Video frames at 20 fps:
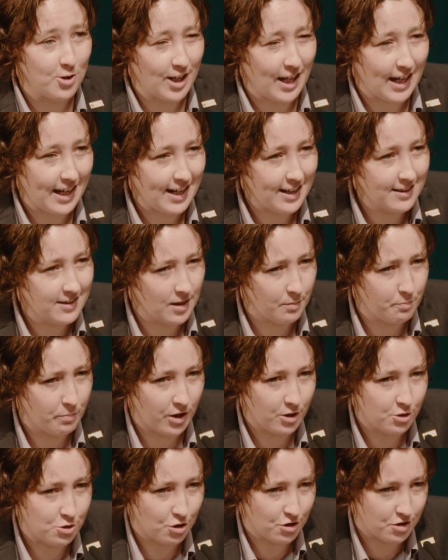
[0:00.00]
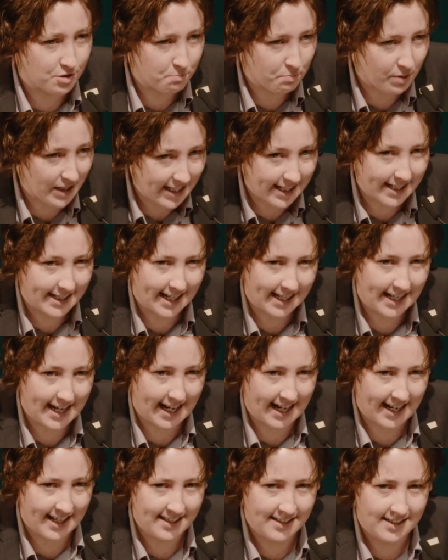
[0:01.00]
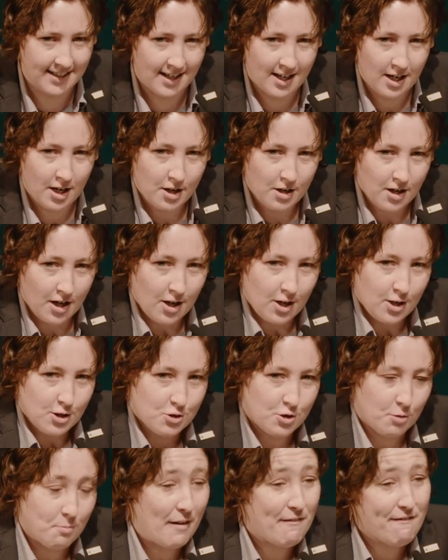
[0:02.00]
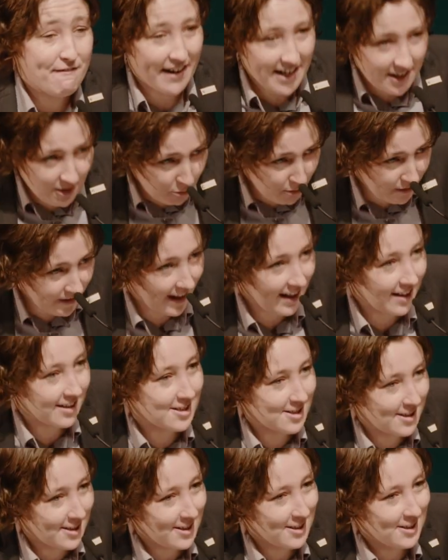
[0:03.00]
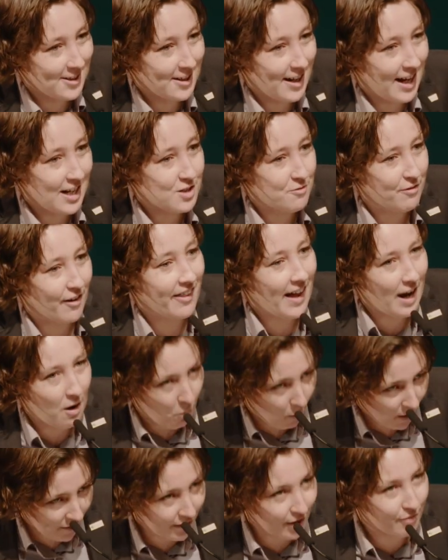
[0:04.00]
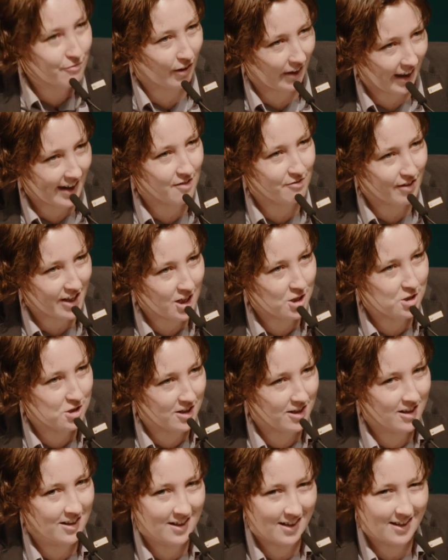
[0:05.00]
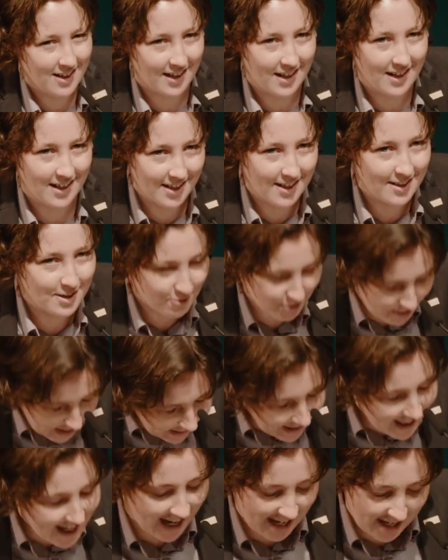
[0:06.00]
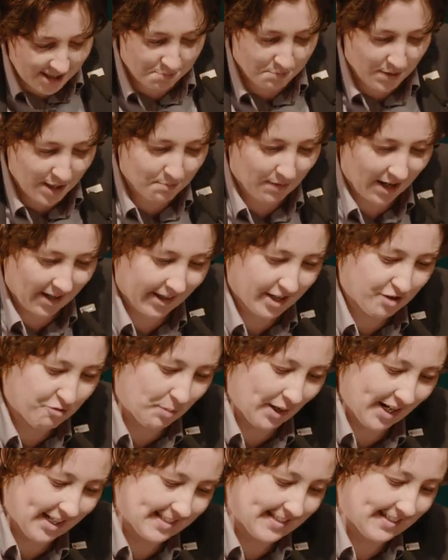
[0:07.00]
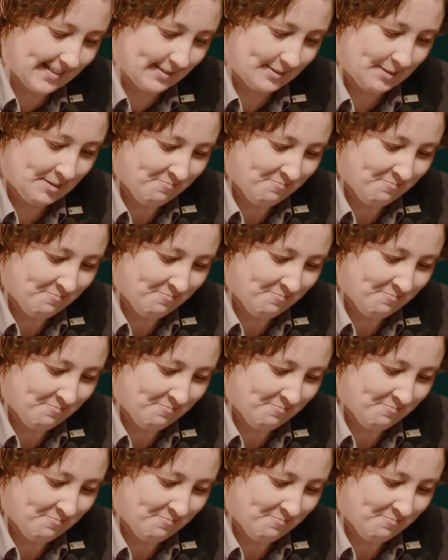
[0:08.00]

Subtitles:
UK to produce beer in a can. So my final thanks to you is for that wonderful innovation. It really has made my life better.